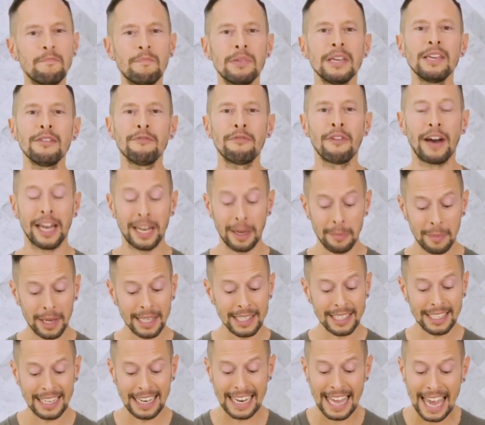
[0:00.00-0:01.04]
in B
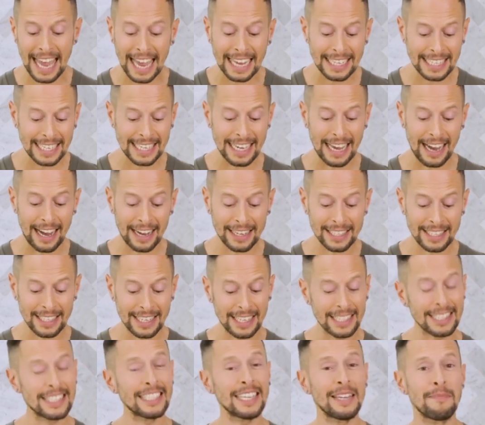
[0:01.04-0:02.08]
vitamins, in
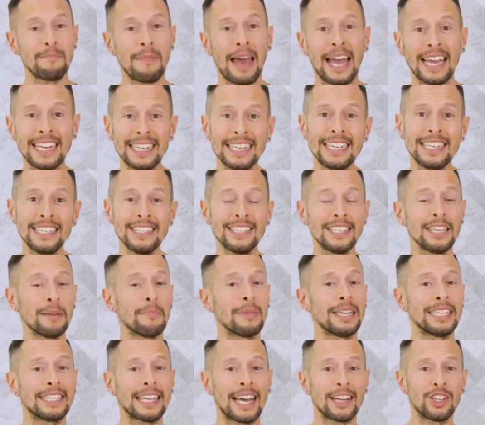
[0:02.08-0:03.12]
antioxidants, in
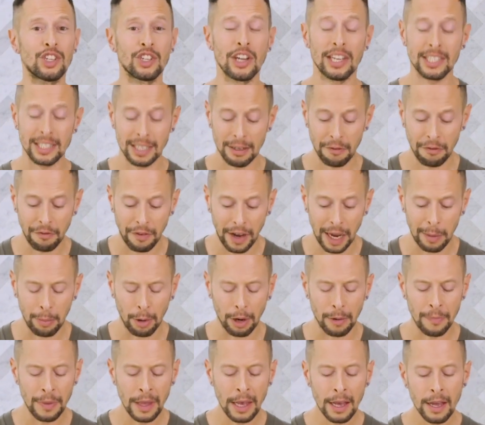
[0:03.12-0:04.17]
magnesium and digestive
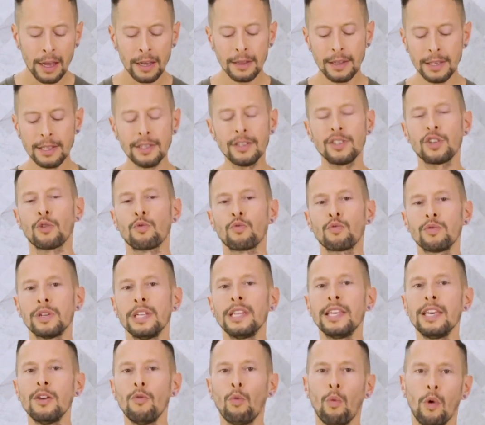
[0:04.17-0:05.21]
fiber. This is a
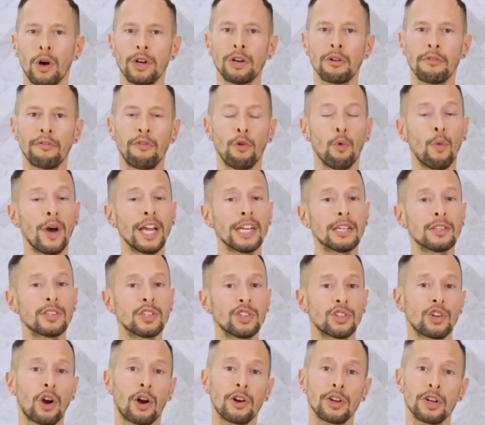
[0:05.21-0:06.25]
really wonderful way to
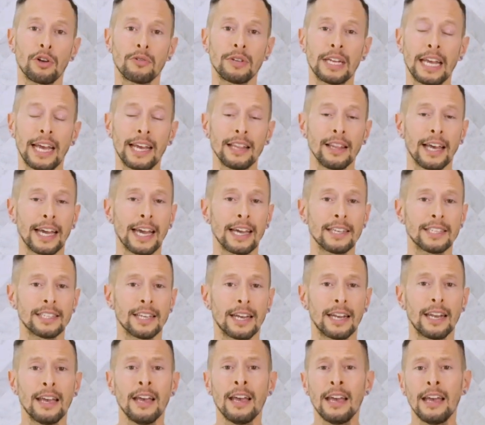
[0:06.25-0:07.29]
start your day, like I
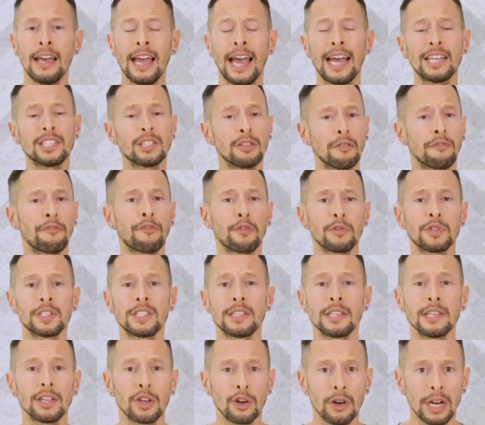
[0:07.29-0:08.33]
said, as the
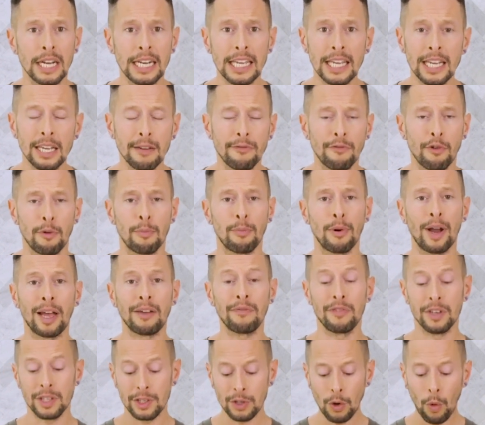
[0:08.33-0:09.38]
first thing you're gonna eat for
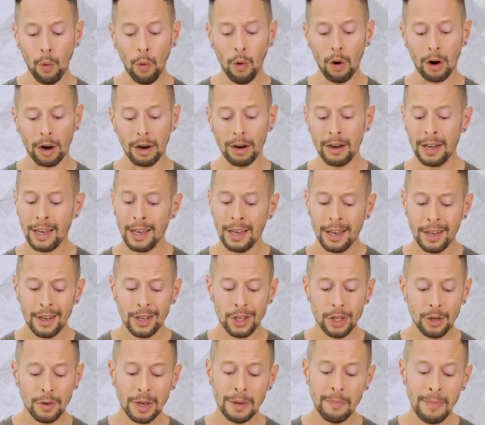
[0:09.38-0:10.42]
breakfast, or
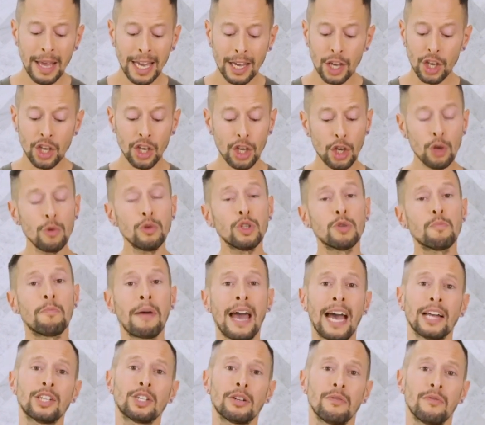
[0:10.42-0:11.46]
you can make a huge
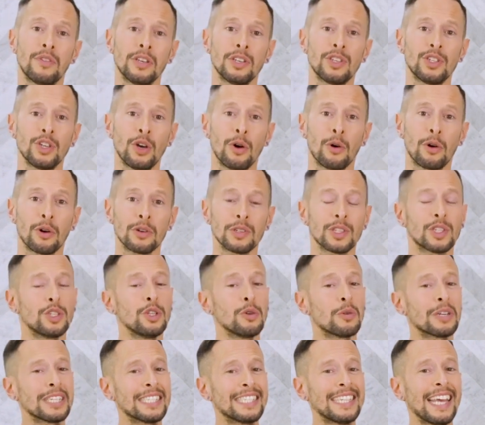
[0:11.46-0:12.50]
batch of this yogurt so
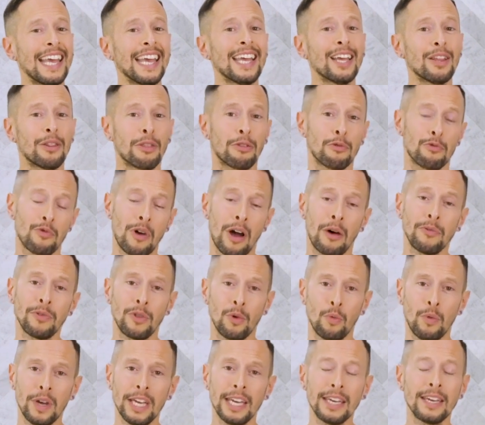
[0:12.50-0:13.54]
you can take it throughout
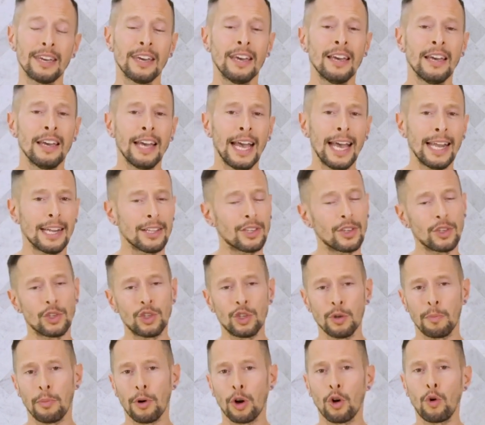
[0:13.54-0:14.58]
the week, and it's a
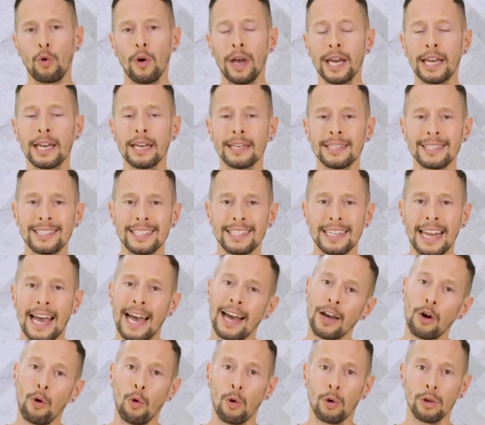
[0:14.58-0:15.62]
super quick
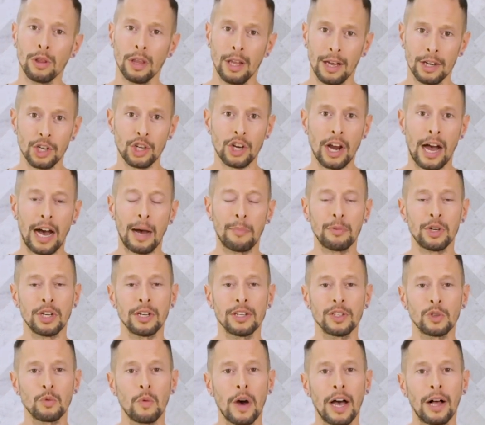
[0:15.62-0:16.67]
snack or lunch
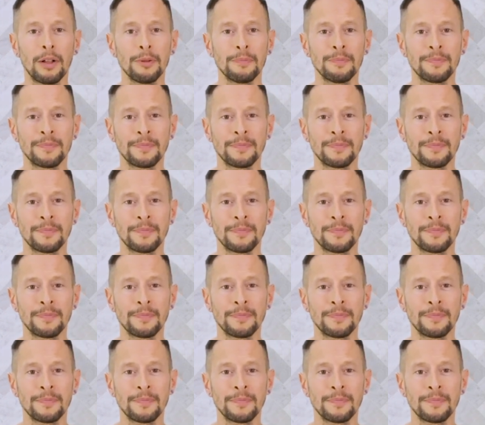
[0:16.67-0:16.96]
option as well.